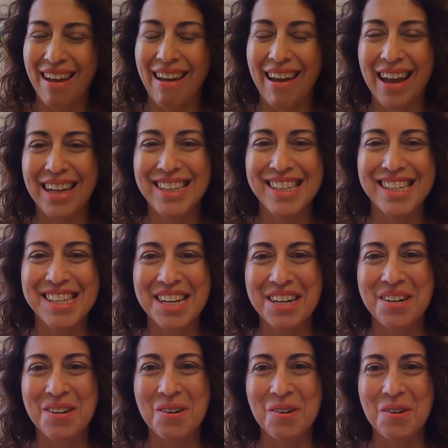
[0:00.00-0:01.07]
And
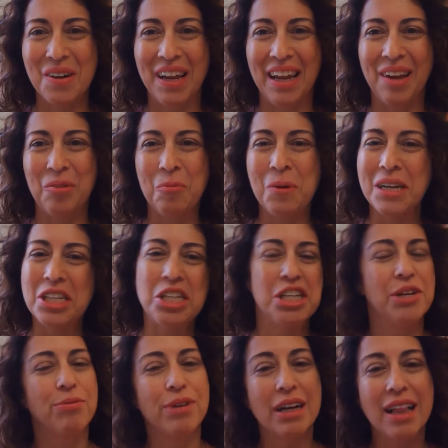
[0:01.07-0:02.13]
so when
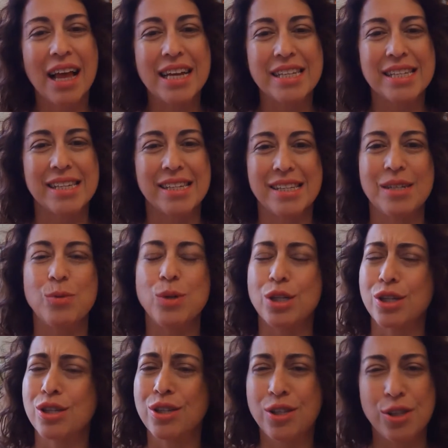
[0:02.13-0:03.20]
she realized this, it
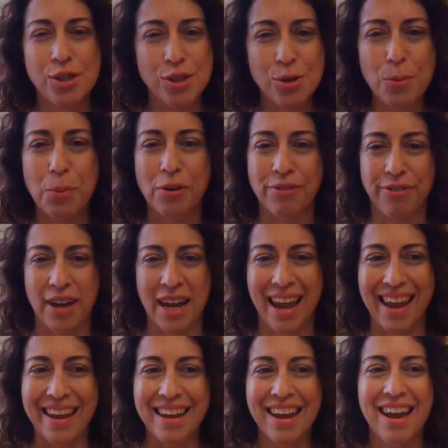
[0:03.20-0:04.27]
was super
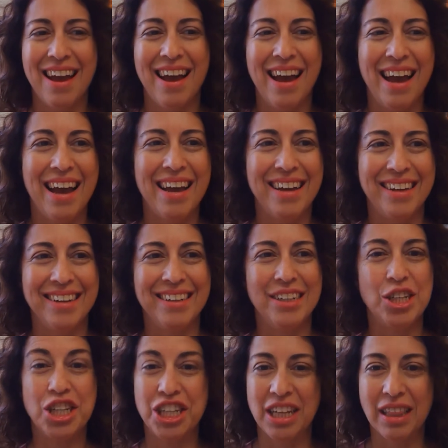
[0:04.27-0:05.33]
funny,
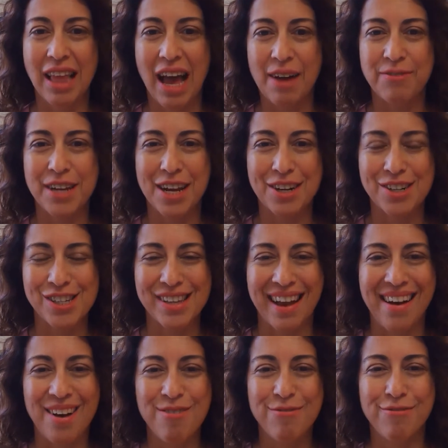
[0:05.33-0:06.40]
and she laughed at
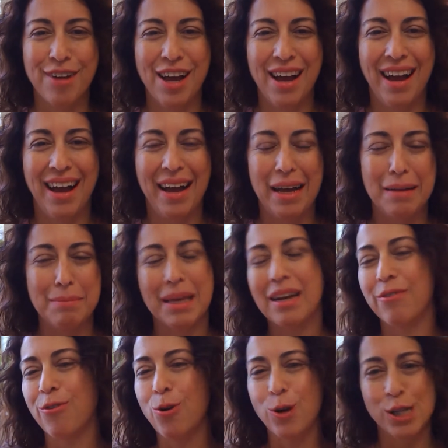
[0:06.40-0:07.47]
herself. Um, and
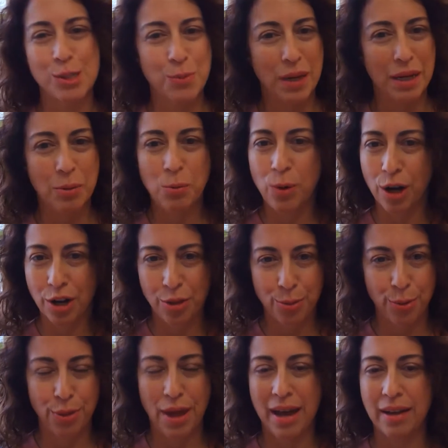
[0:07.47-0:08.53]
of course, we worked
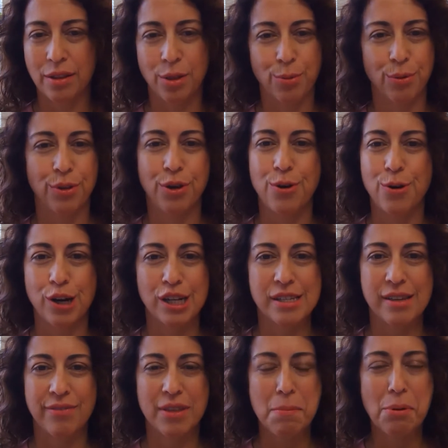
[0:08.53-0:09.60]
through that through the
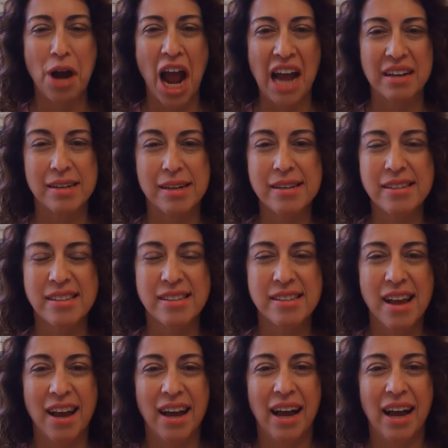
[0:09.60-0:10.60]
course of the practice.